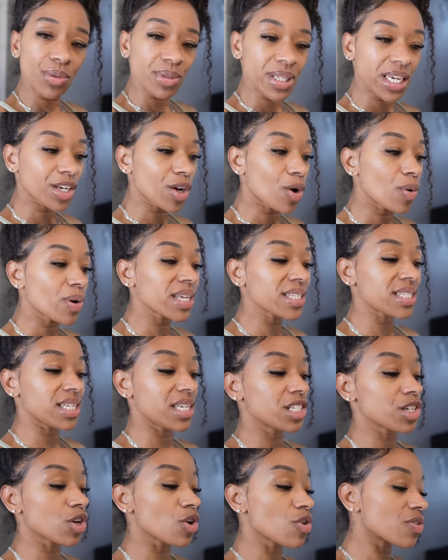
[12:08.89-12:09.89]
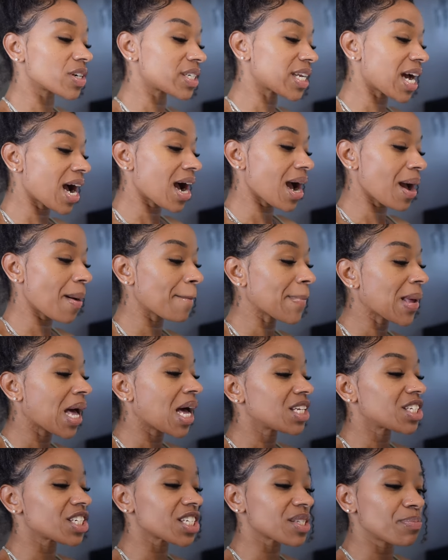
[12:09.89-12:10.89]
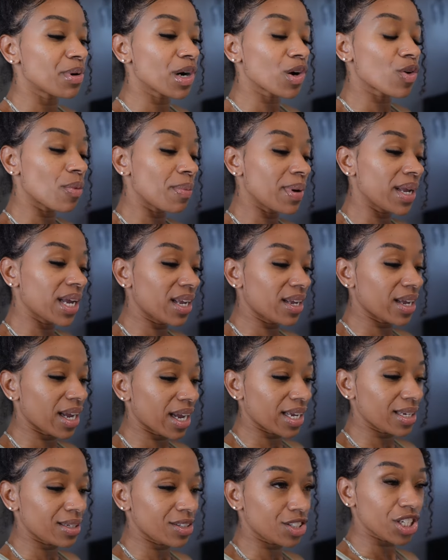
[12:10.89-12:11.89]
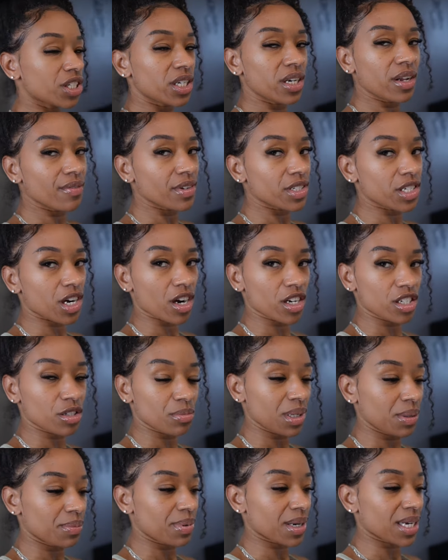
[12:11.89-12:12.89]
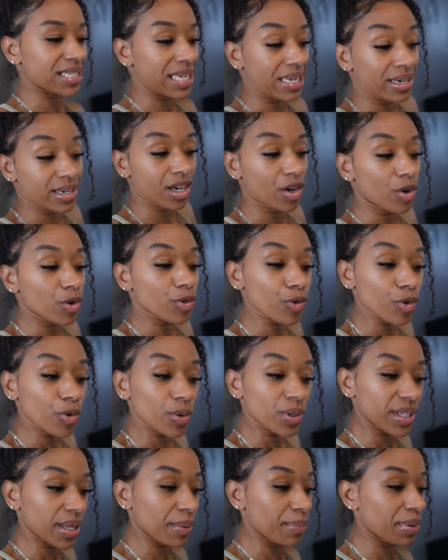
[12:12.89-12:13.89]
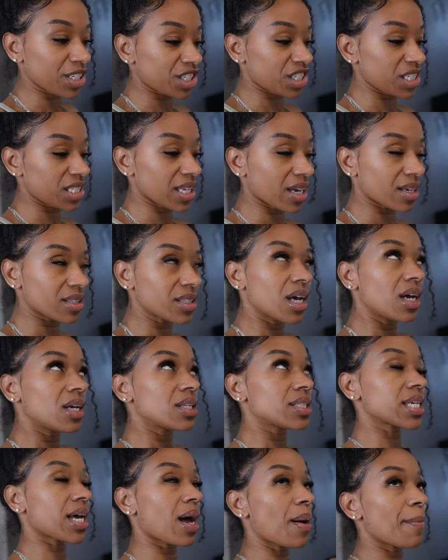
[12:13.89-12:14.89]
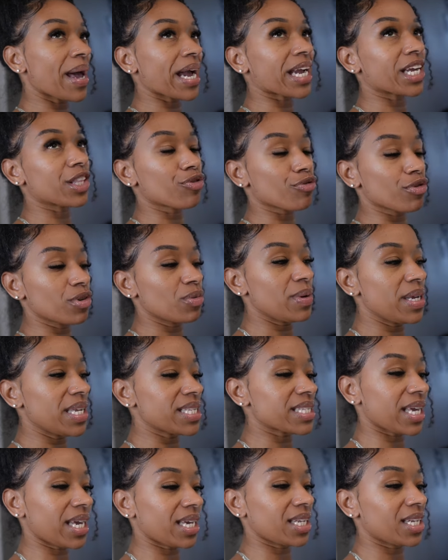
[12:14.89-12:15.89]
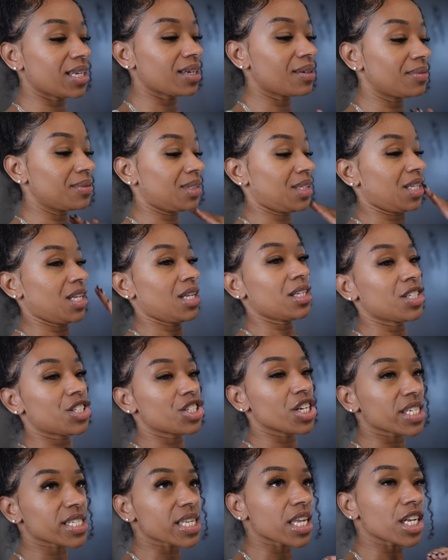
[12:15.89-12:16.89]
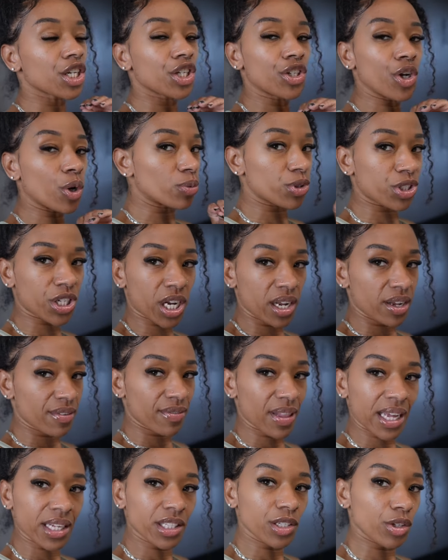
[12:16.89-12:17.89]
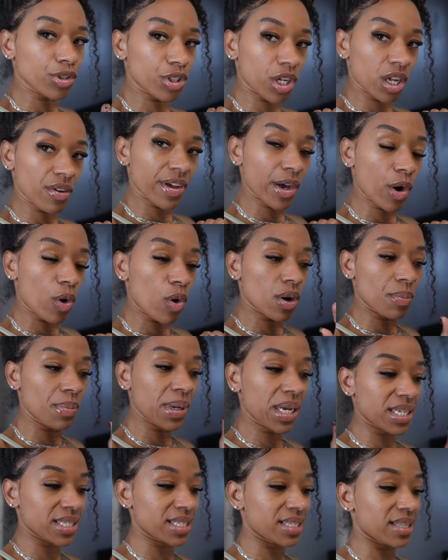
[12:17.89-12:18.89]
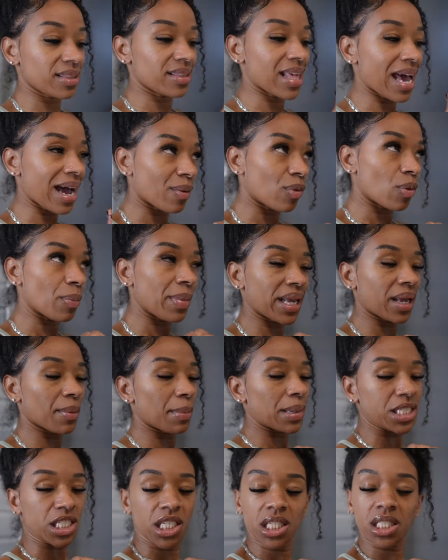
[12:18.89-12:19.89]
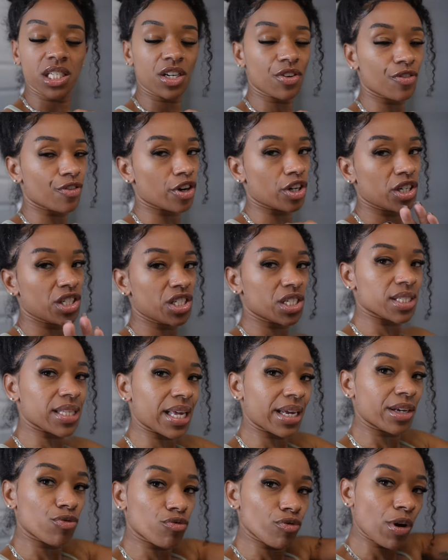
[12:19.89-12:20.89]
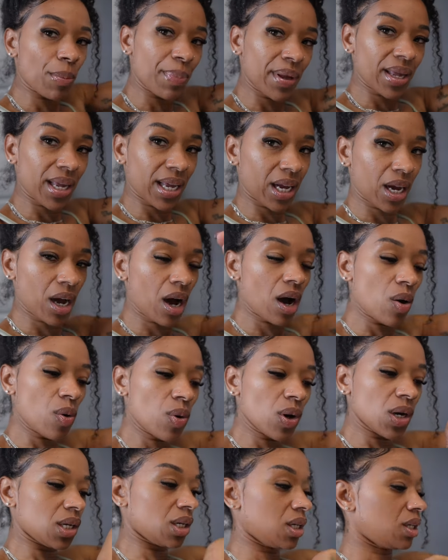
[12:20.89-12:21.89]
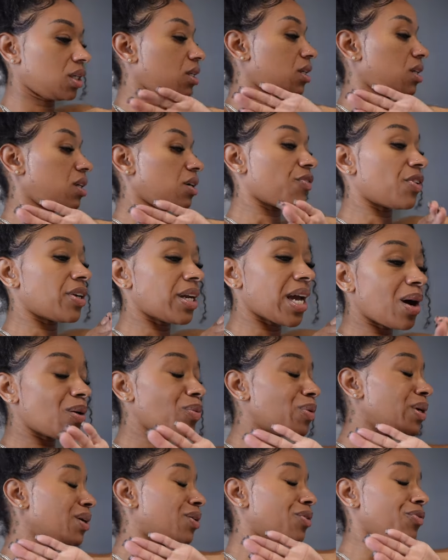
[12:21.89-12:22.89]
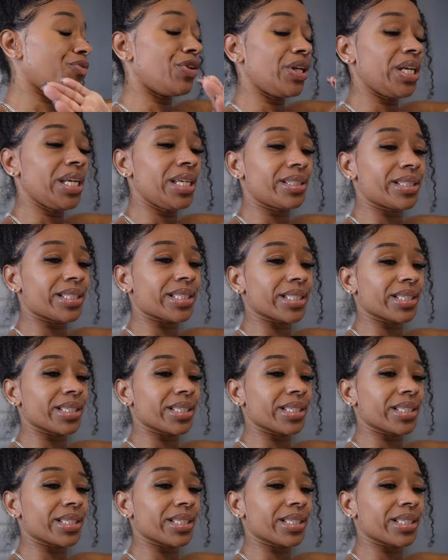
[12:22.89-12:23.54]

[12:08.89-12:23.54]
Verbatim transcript: She was like, no, it gets easier over time. Just book with me again. She didn't even charge me because I didn't go through with it, but she said to come back in three weeks and just don't shave. Like, don't shave at all because that will make it much easier for her to just like rip it and go. For now, we're going to beat